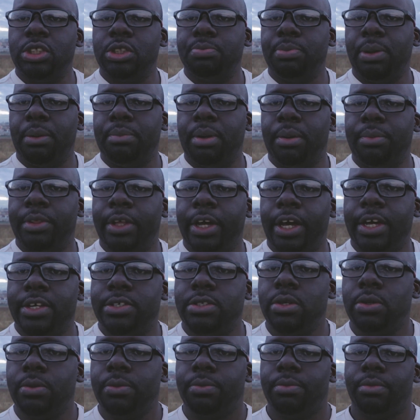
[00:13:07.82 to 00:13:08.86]
bump up the
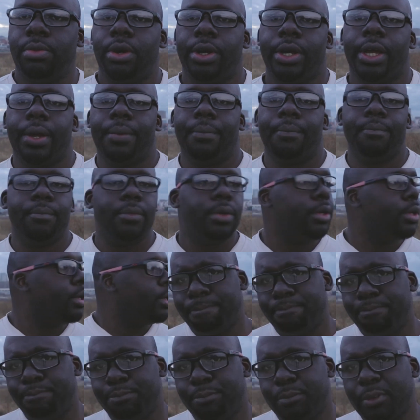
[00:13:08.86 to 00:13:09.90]
ISO. Okay,
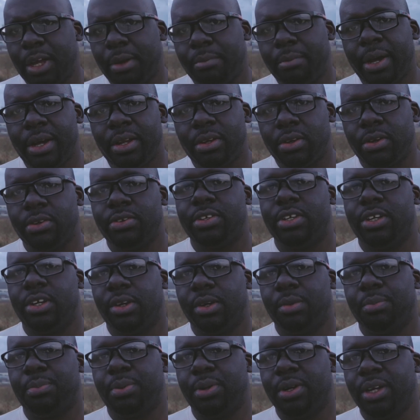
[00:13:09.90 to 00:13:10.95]
I might
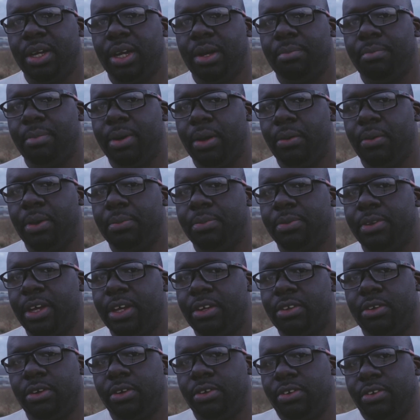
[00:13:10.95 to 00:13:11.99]
consider putting up my website,
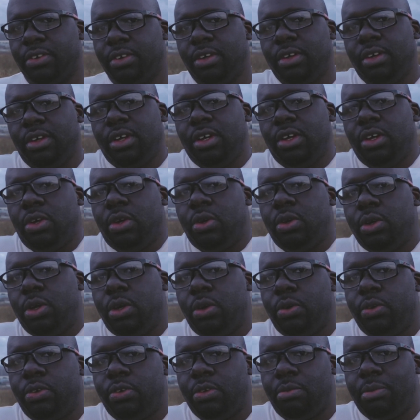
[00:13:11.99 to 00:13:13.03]
because who
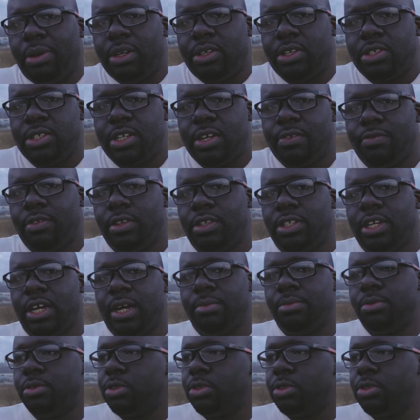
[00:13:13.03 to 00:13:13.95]
knows, you might just have the time